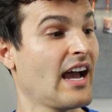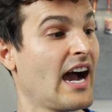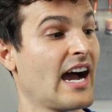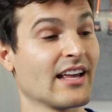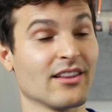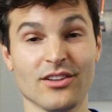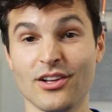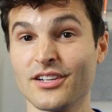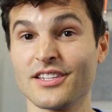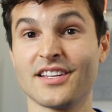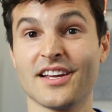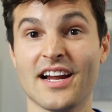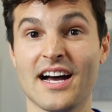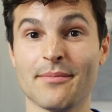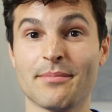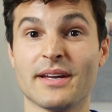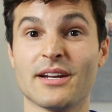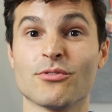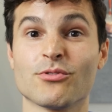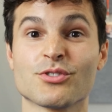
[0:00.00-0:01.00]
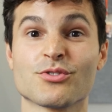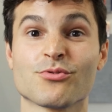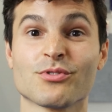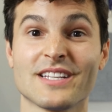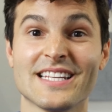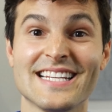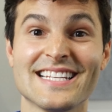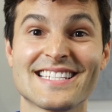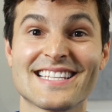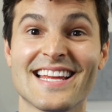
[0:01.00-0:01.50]
I looked it up and it was
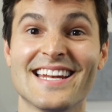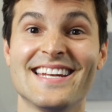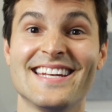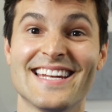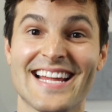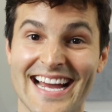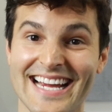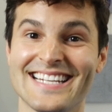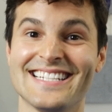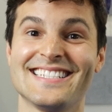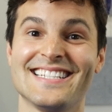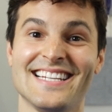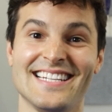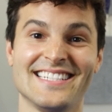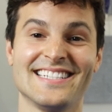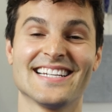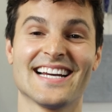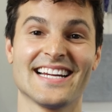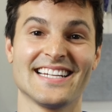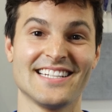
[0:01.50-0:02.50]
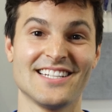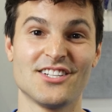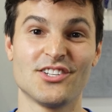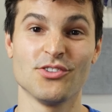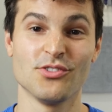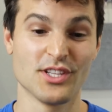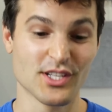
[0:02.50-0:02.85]
released in 1992.